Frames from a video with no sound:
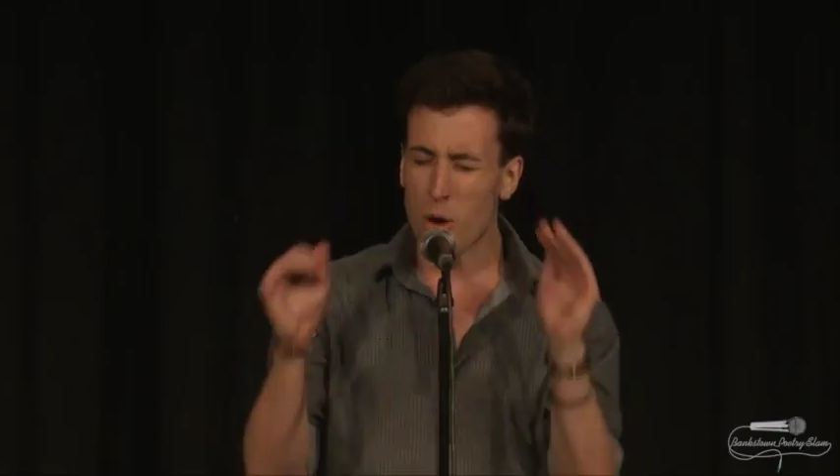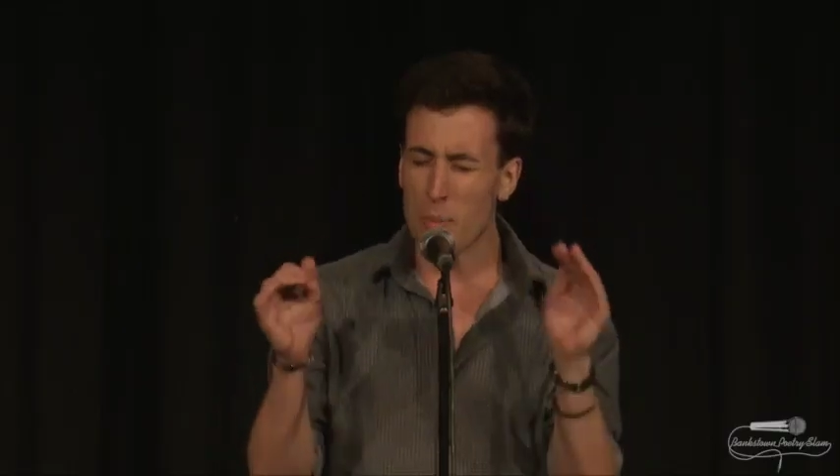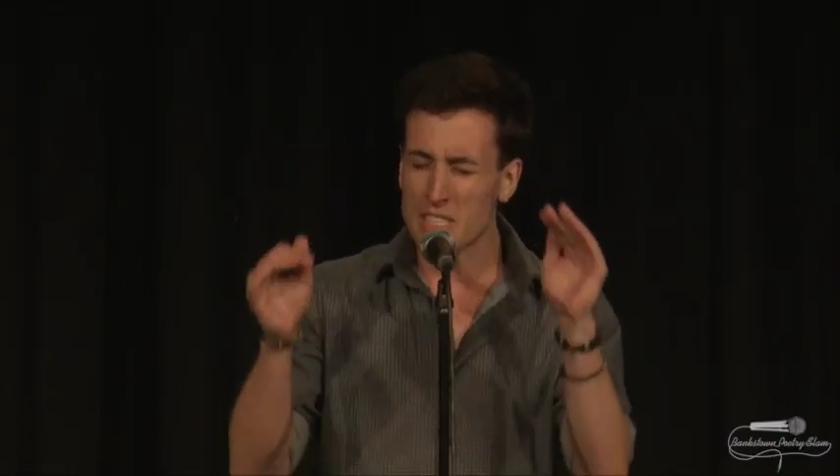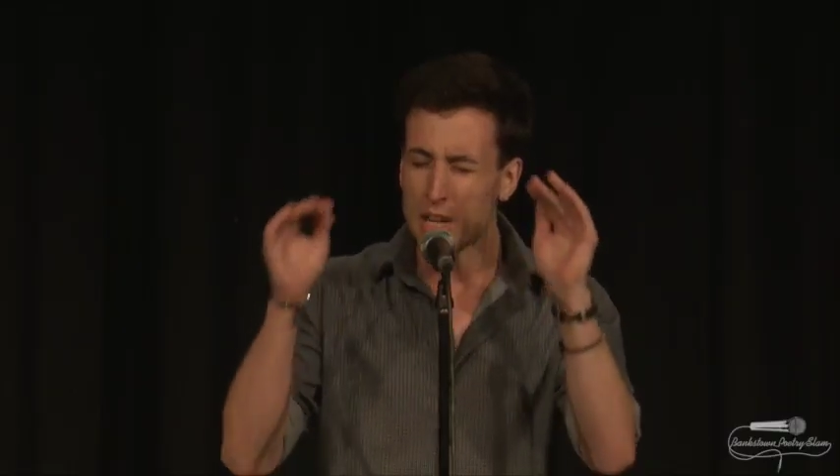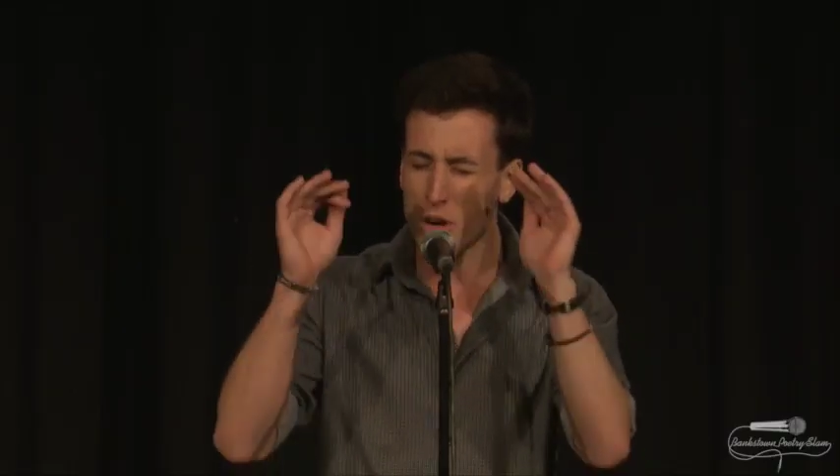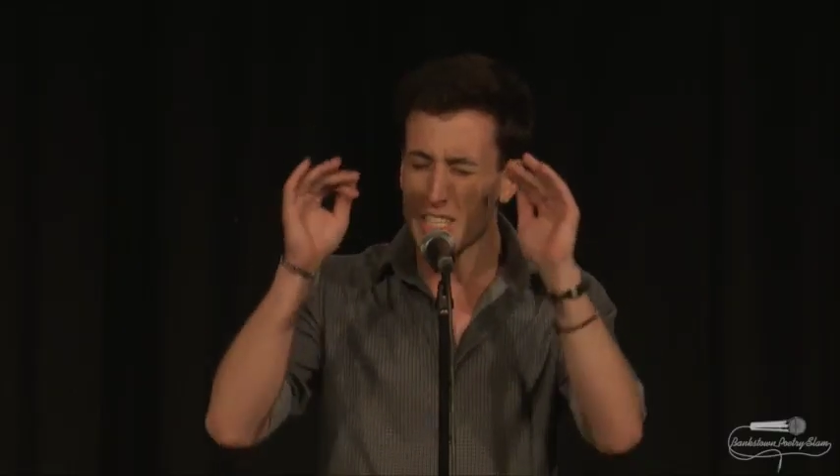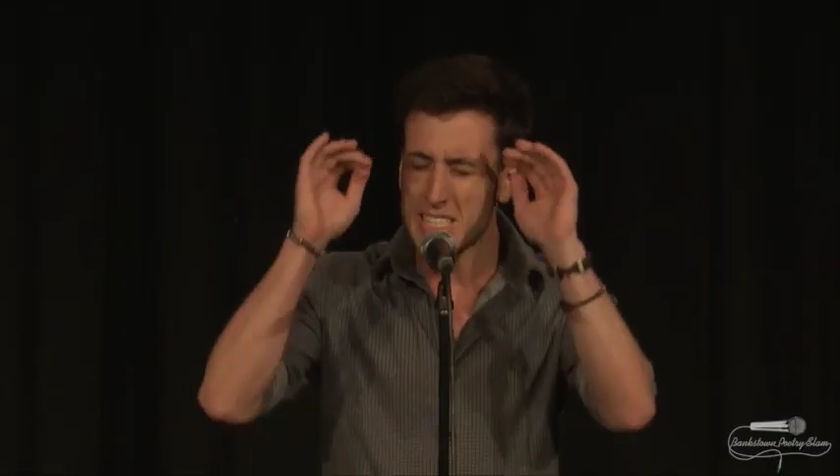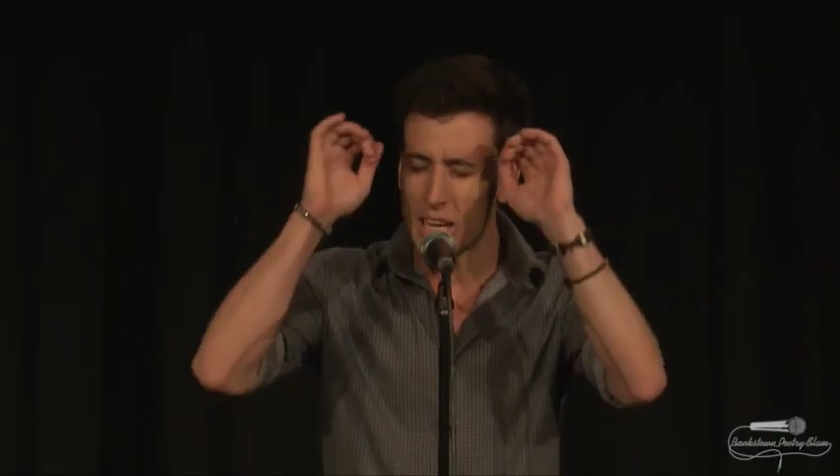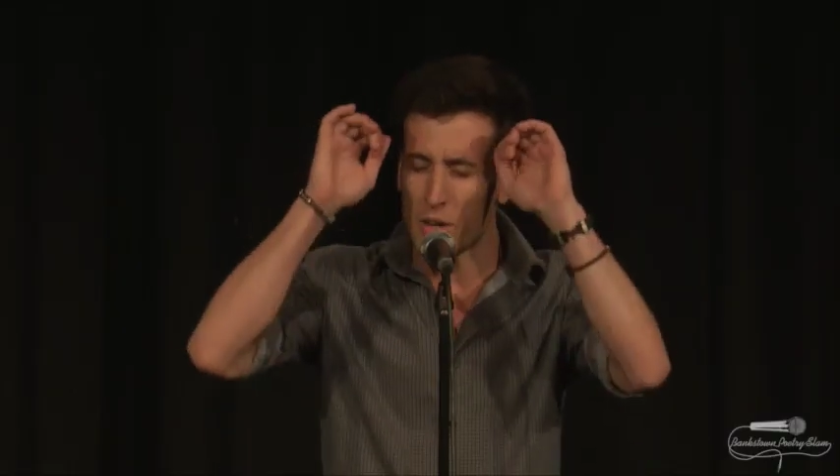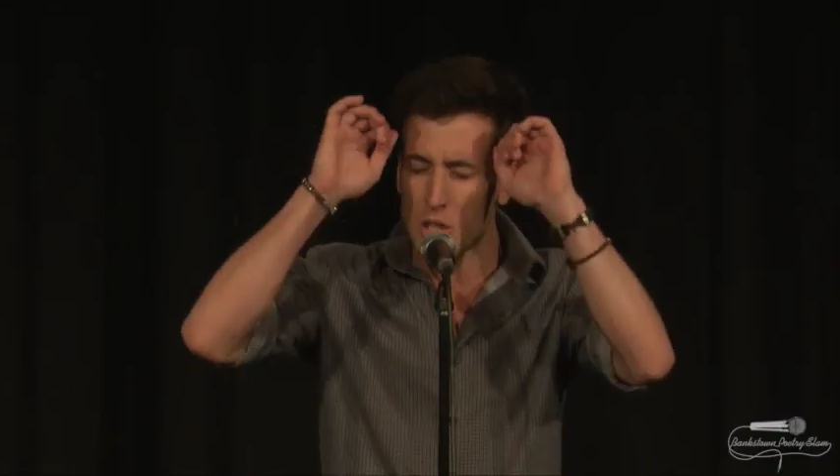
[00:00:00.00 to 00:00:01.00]
the promise. I wrote a
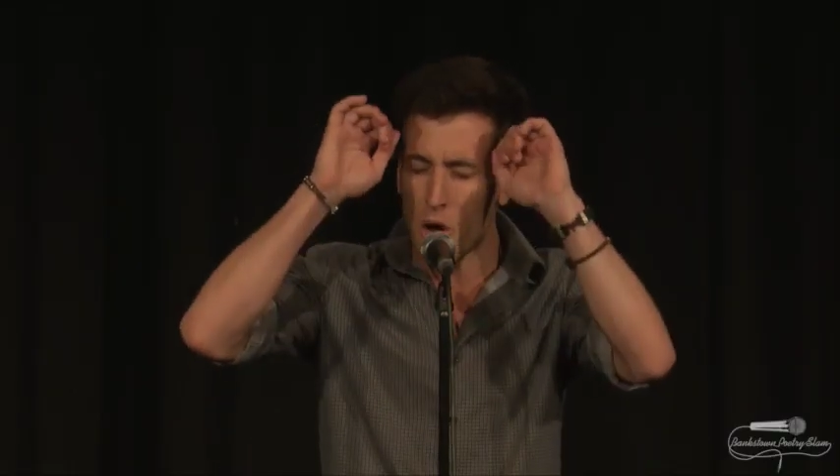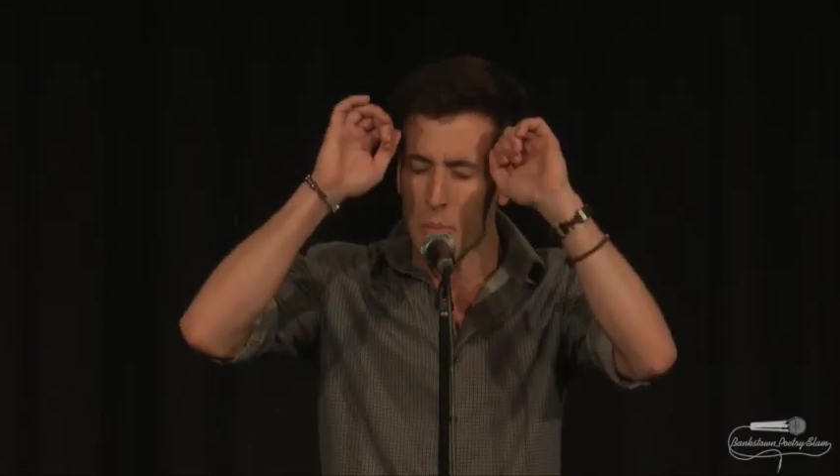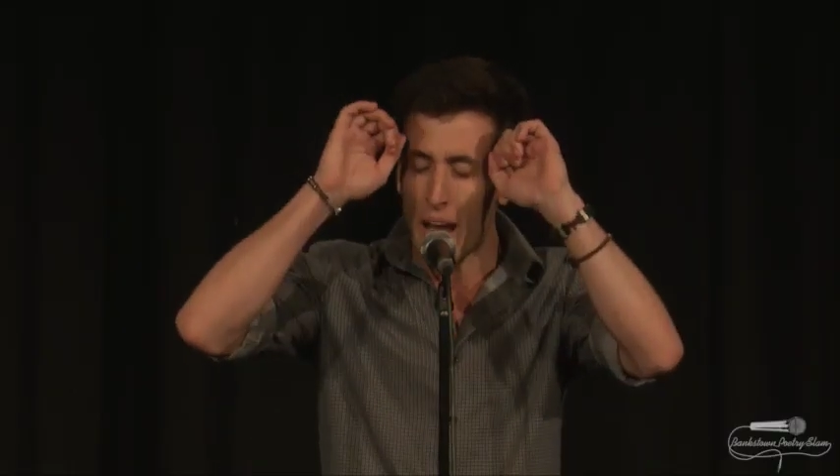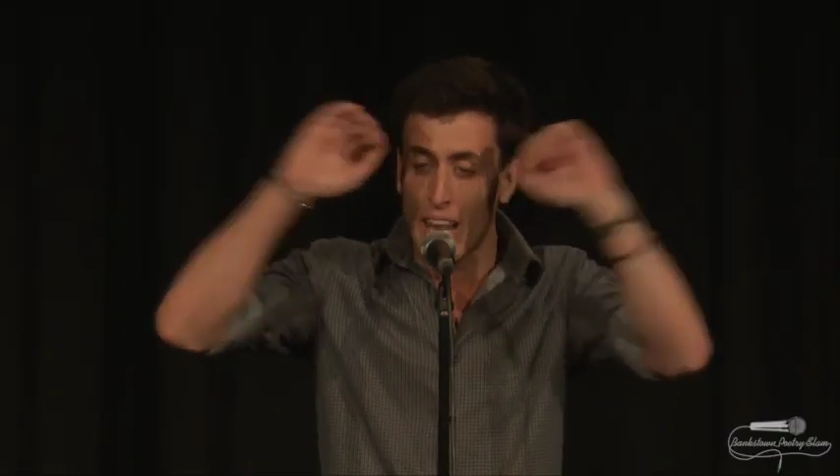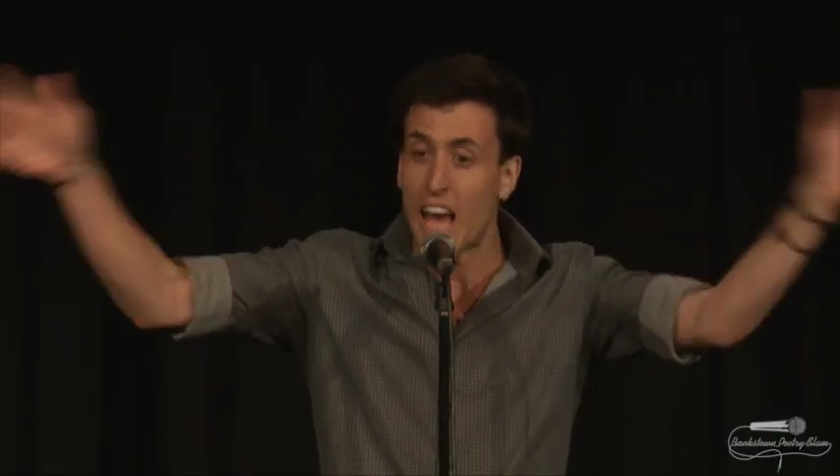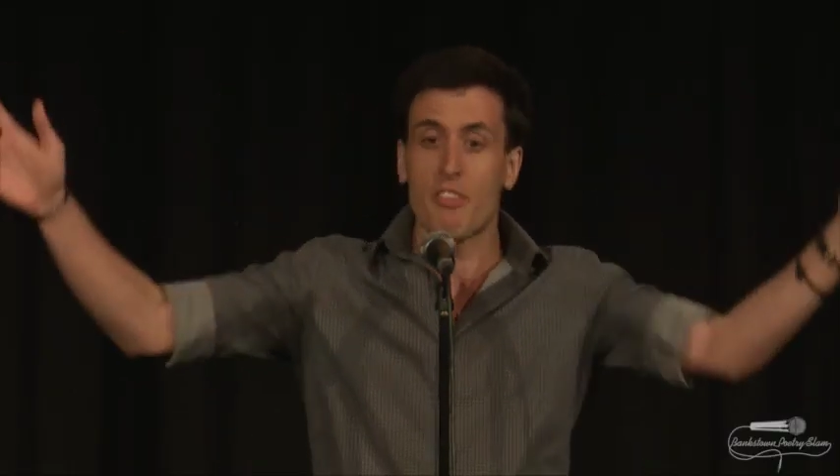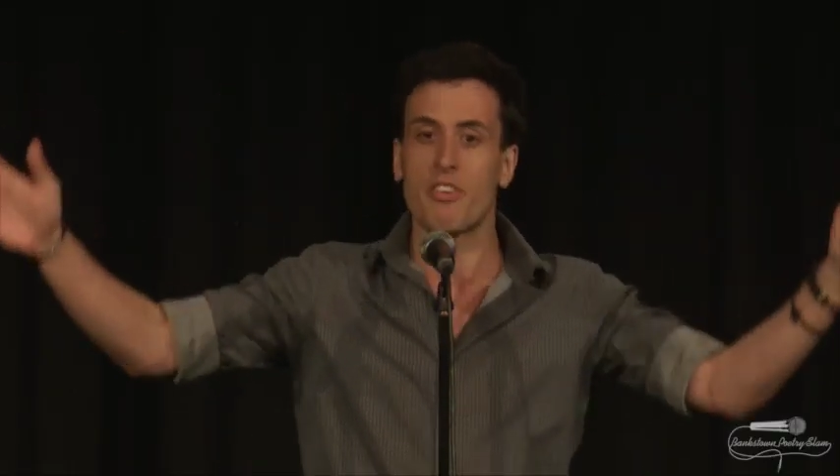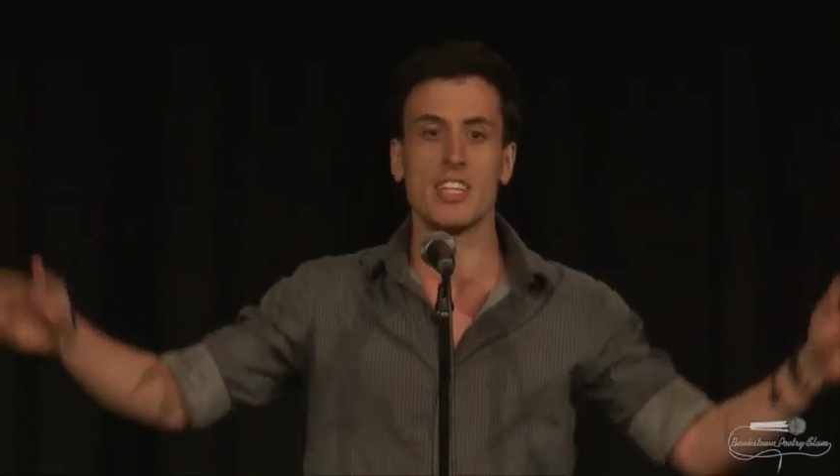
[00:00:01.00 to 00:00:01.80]
series called My Life